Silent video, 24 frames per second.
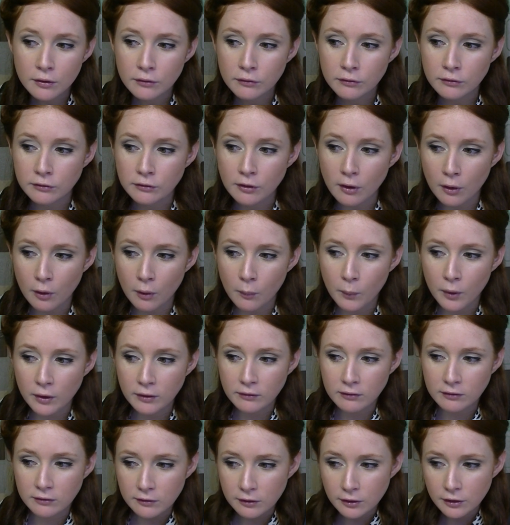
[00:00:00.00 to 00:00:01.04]
So
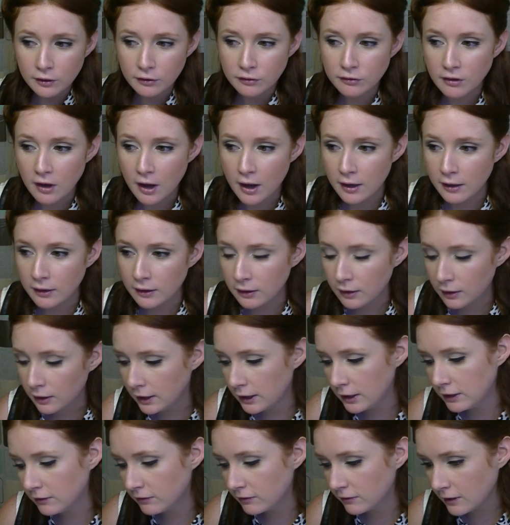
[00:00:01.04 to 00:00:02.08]
once you're done
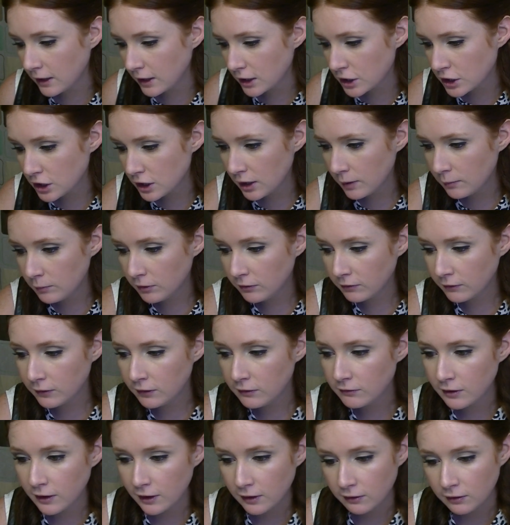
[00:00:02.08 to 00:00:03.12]
each section, I'm just going
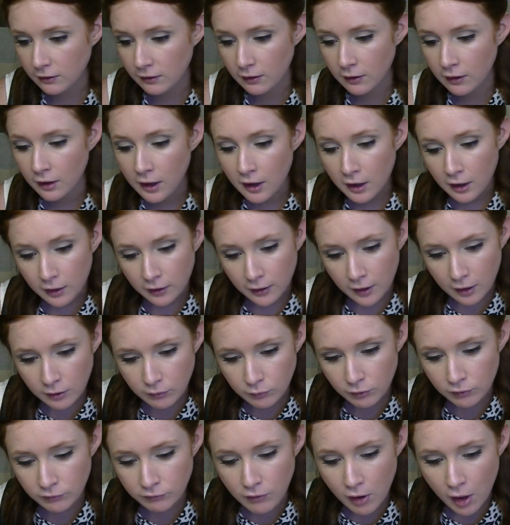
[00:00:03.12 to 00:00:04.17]
to take the
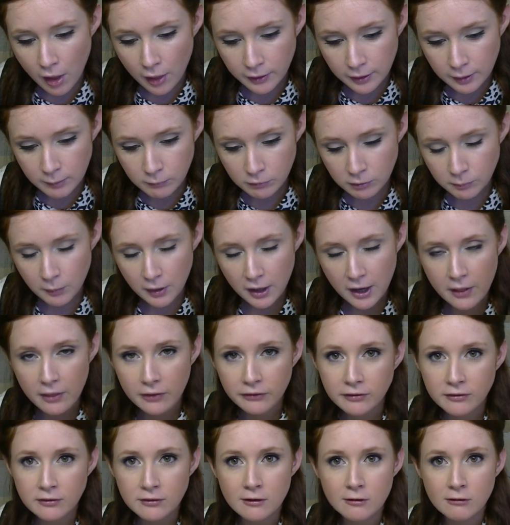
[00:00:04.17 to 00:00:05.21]
Kenra Volume Spray.
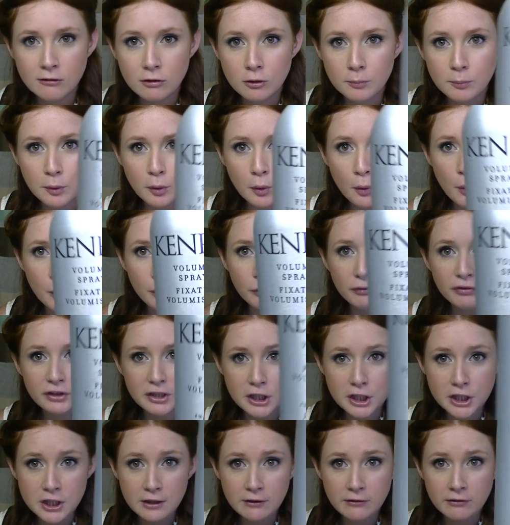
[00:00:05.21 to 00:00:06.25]
This is the Super Hold
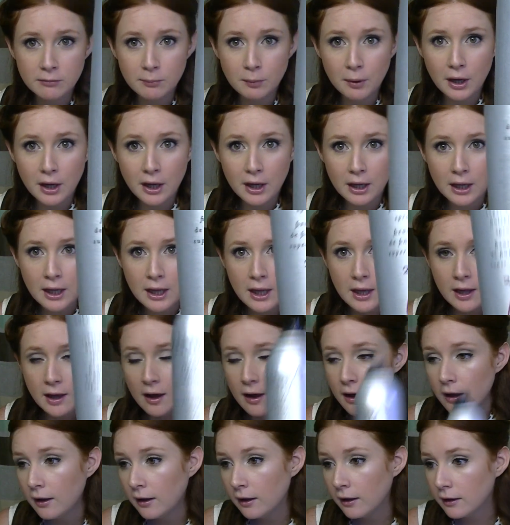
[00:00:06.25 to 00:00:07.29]
Finishing Spray,
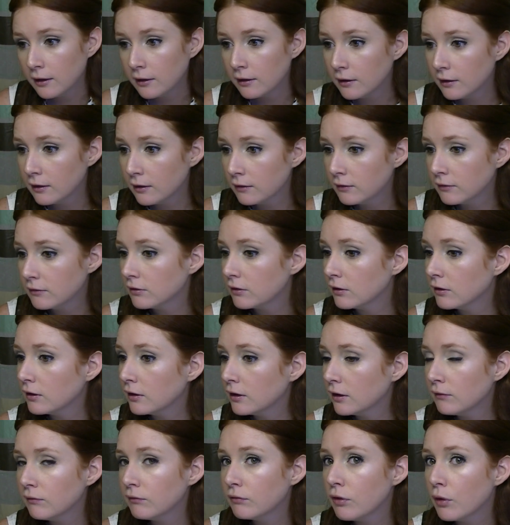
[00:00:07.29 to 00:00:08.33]
and
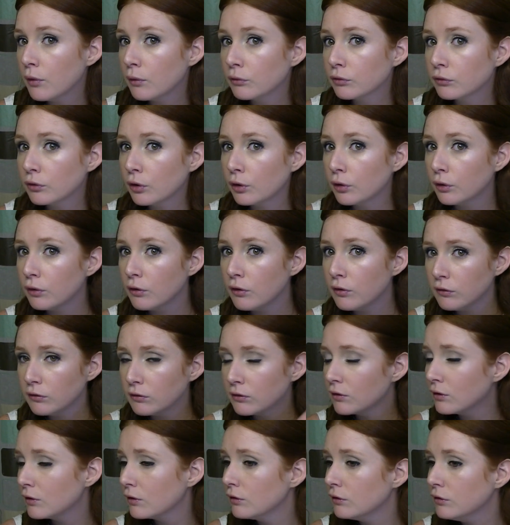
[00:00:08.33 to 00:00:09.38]
give those
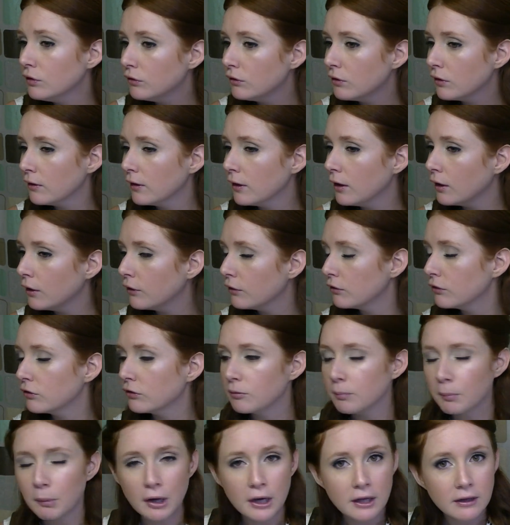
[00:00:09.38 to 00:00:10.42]
curls just a little
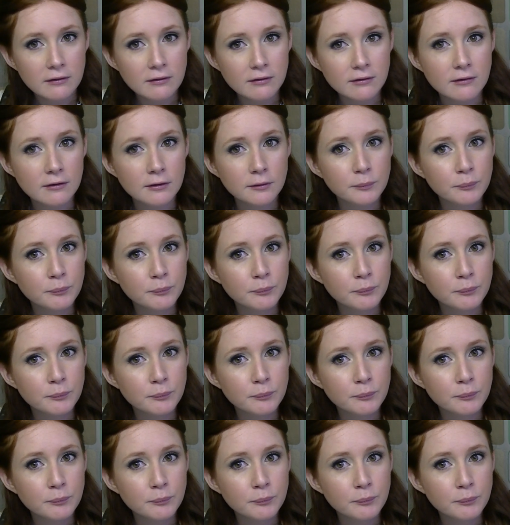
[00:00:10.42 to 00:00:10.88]
spritz.